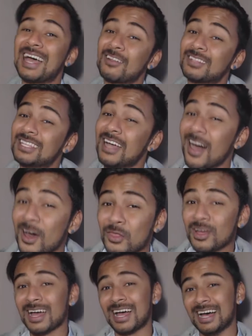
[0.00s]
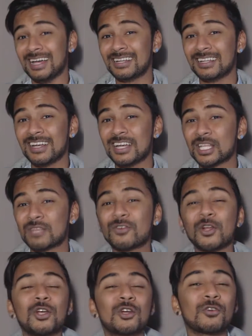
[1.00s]
And on the other hand,
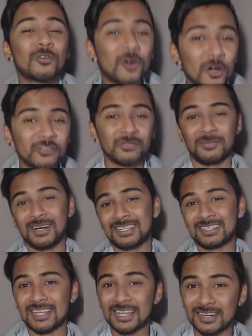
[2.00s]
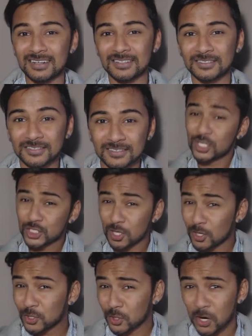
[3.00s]
you've got a growth mindset.
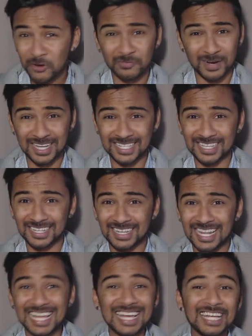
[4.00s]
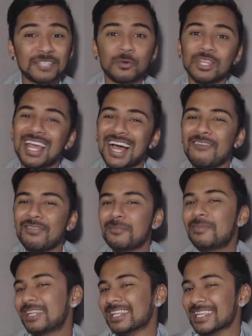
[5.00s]
So a growth mindset is when you have
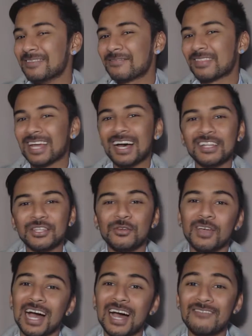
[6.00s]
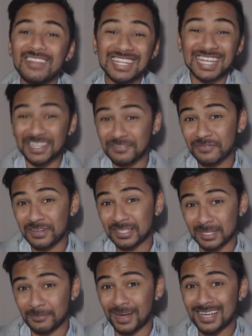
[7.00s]
the belief that you have an
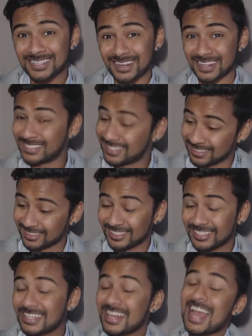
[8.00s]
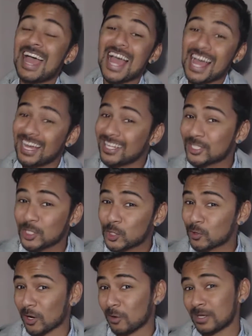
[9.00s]
infinite capacity to learn and to
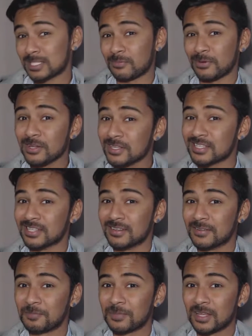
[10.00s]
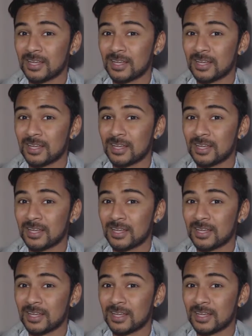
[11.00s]
grow as a person.